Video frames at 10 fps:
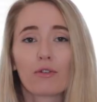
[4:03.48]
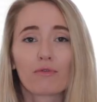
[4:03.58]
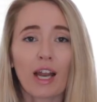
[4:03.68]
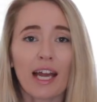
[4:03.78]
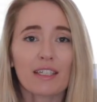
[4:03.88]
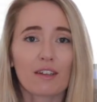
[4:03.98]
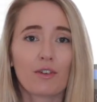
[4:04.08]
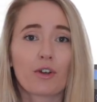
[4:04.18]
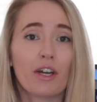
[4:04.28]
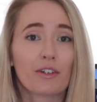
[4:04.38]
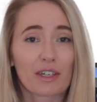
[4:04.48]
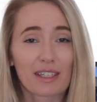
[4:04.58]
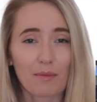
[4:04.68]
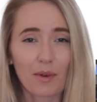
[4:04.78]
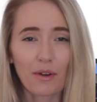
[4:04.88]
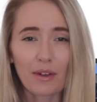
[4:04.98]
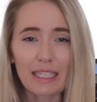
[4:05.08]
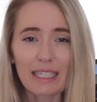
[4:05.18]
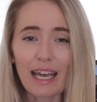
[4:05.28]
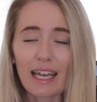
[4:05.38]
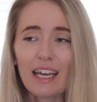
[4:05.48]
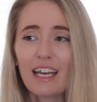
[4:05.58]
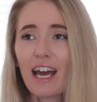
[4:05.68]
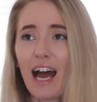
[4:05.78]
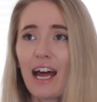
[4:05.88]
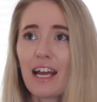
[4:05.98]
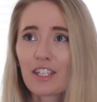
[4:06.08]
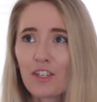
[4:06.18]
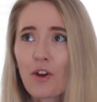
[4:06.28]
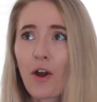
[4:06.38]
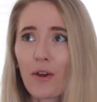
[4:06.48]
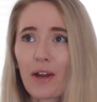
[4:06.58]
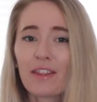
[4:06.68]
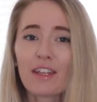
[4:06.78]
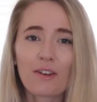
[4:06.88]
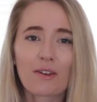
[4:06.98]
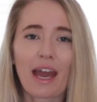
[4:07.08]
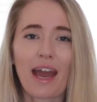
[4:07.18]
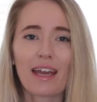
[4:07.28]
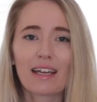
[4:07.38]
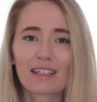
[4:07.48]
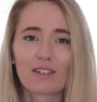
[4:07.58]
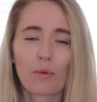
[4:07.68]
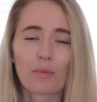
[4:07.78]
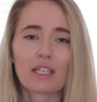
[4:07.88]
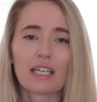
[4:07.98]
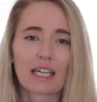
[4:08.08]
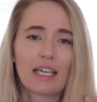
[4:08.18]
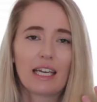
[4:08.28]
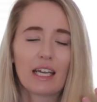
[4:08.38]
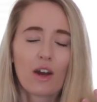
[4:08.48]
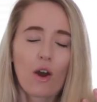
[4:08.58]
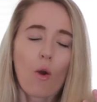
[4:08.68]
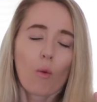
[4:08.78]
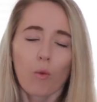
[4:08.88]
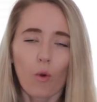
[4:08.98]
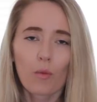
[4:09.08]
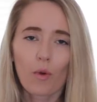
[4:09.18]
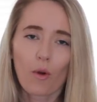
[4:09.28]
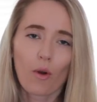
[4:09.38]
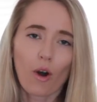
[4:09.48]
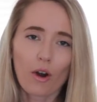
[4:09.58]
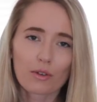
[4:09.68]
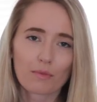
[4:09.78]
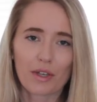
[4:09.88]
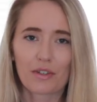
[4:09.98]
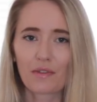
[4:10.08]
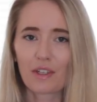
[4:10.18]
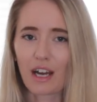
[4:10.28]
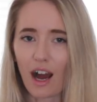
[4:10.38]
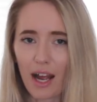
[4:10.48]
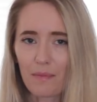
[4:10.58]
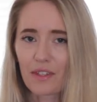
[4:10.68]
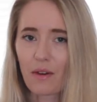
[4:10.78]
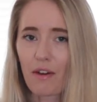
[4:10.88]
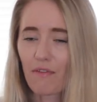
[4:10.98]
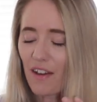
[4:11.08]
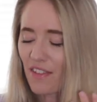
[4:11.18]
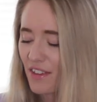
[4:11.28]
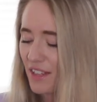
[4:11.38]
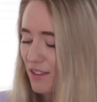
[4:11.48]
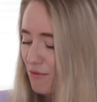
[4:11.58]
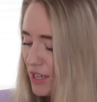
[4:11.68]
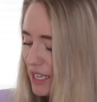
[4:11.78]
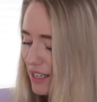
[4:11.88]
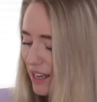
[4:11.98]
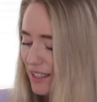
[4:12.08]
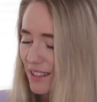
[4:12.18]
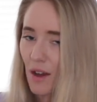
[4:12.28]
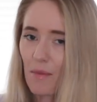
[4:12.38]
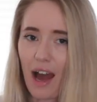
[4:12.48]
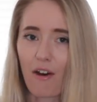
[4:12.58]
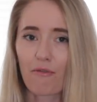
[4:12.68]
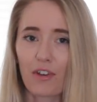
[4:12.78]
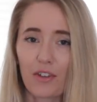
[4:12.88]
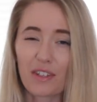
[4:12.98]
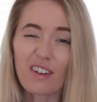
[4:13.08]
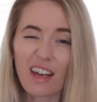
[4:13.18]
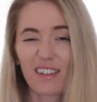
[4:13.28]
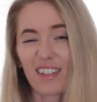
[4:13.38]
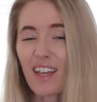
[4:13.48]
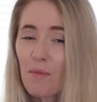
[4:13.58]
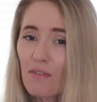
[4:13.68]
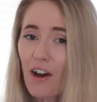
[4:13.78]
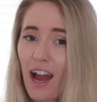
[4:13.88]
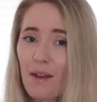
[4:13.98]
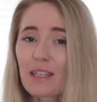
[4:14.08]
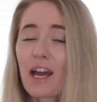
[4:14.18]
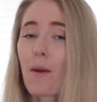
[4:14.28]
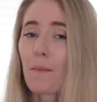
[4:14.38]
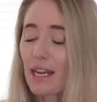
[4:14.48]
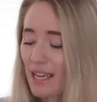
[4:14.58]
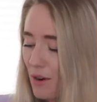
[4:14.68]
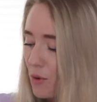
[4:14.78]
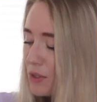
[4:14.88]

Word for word: on a flight if you're going on a summer holiday and as you know in the UK it's not particularly warm or hot most of the time so I find that this is a really nice summer outfit. You still get the summer vibes but it can